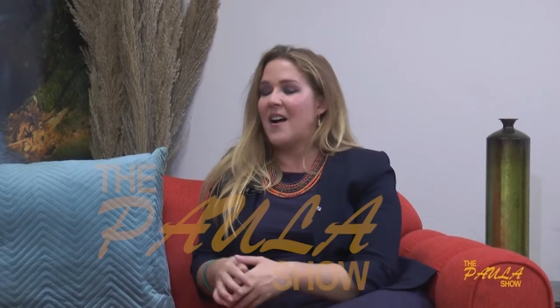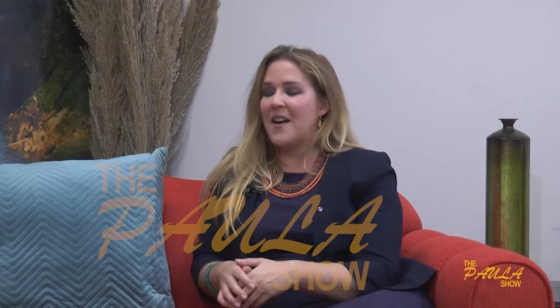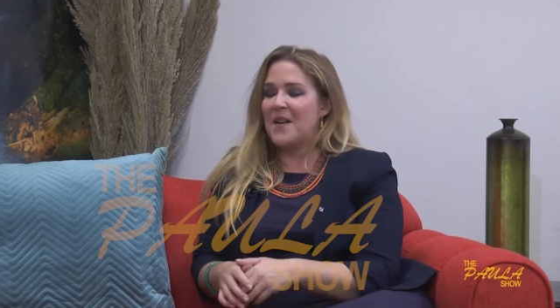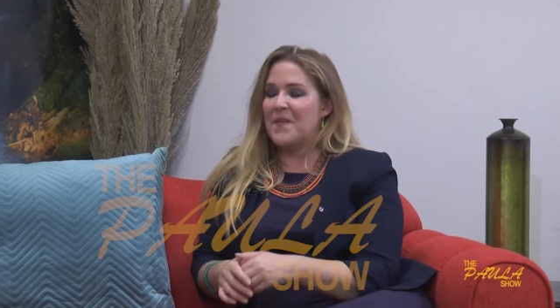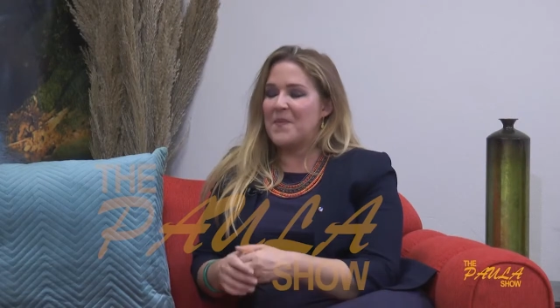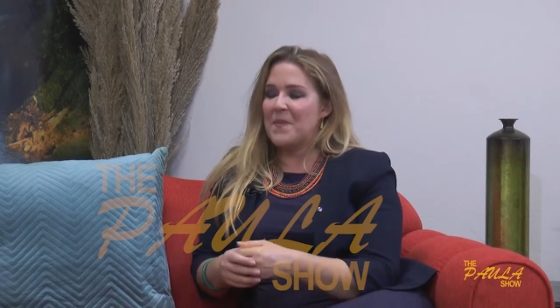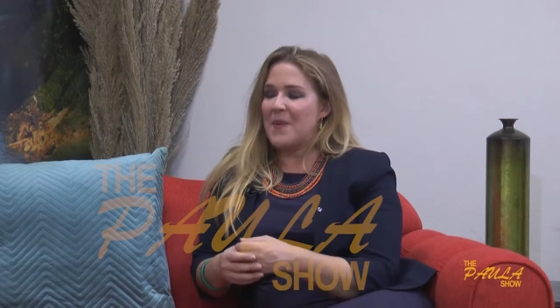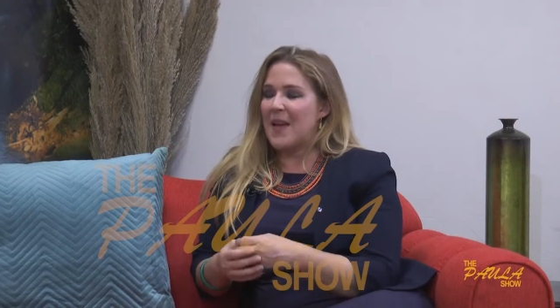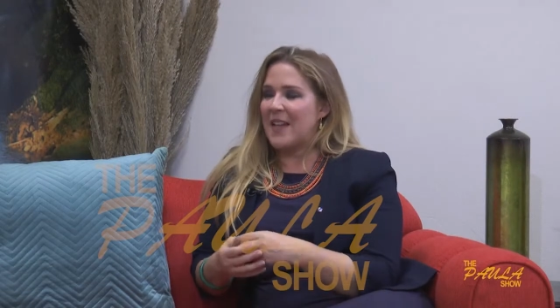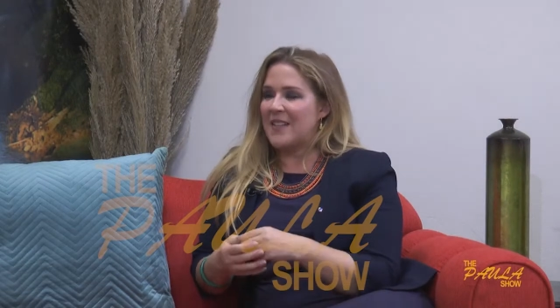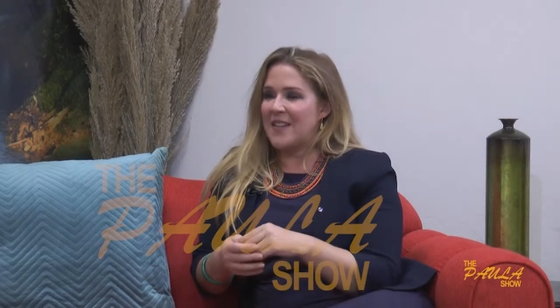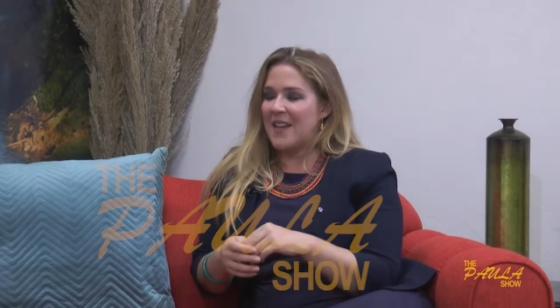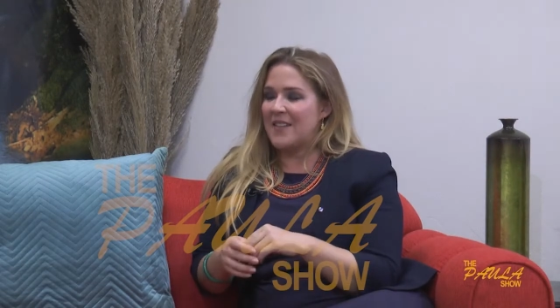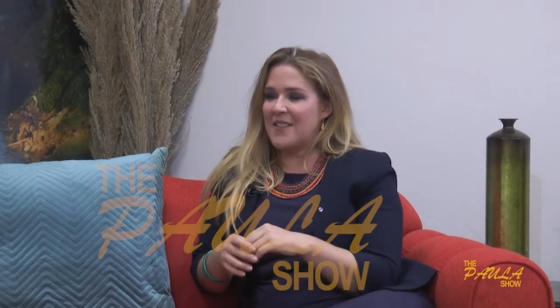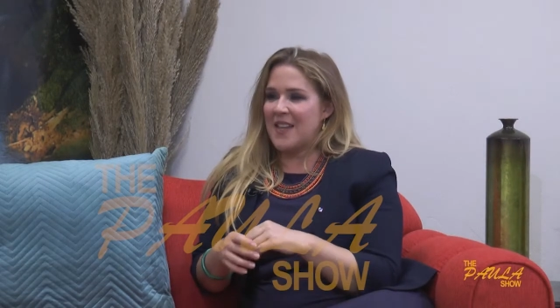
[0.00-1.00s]

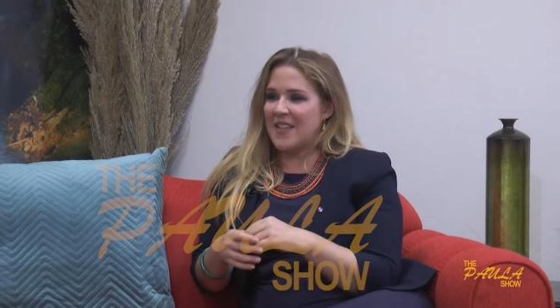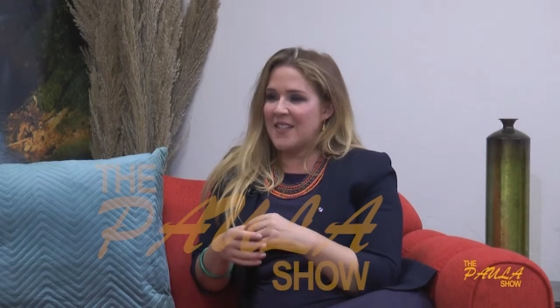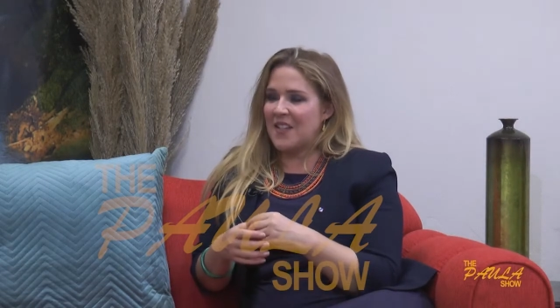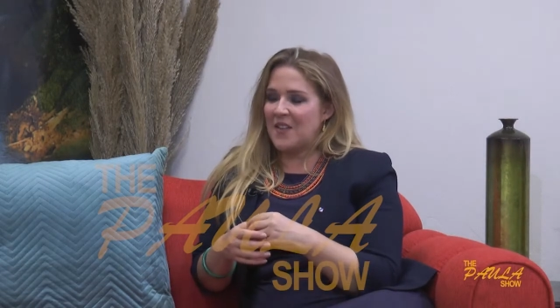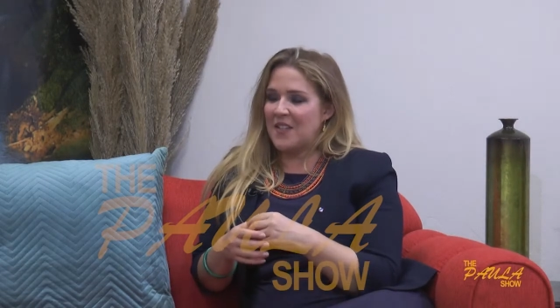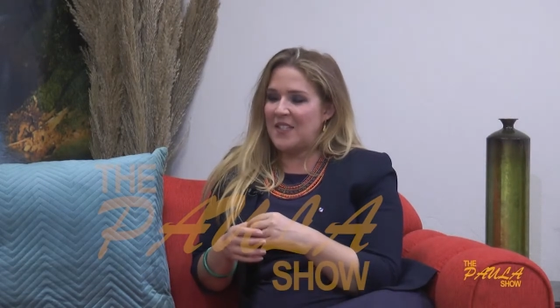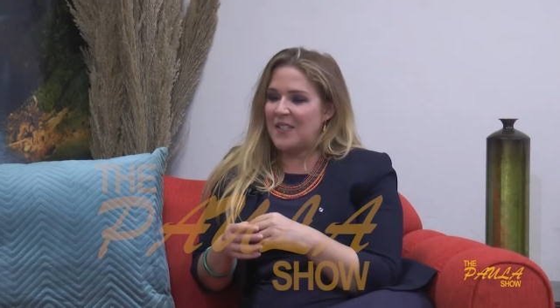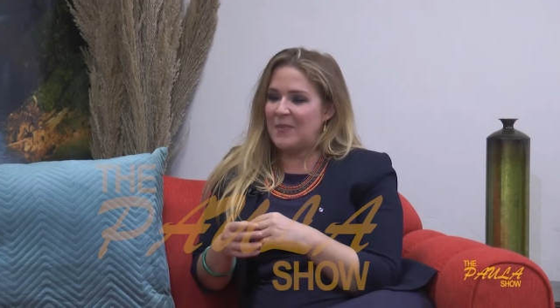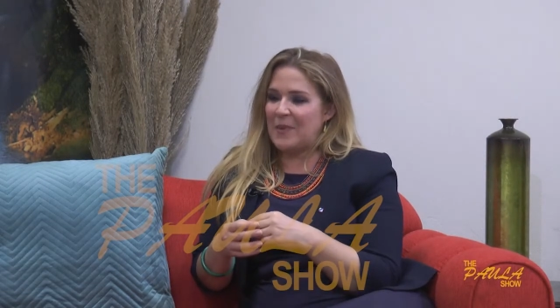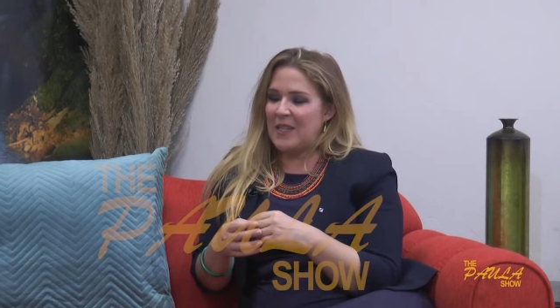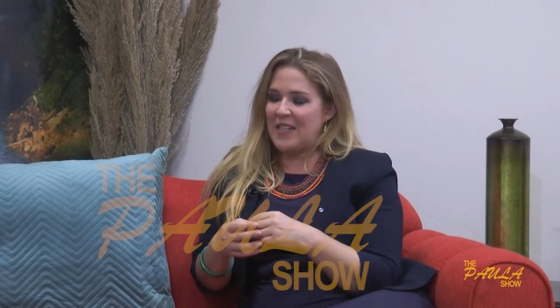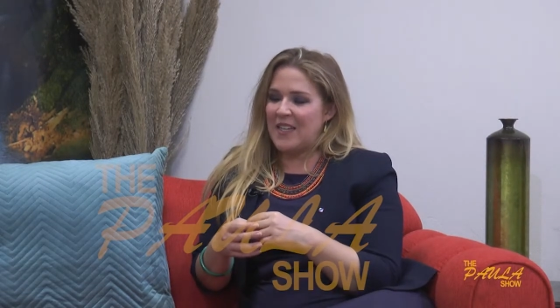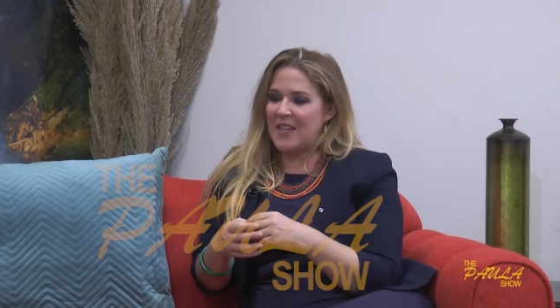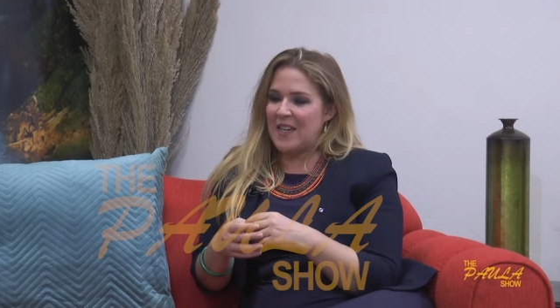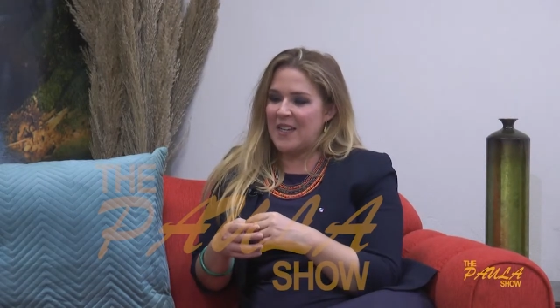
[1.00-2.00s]
and that's only to
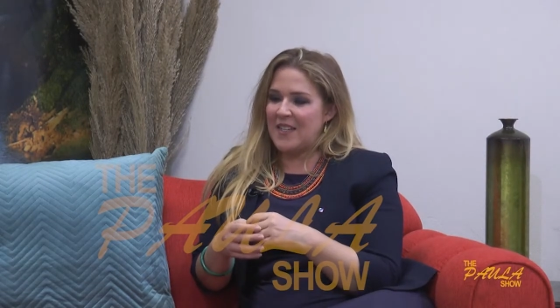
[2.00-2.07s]
be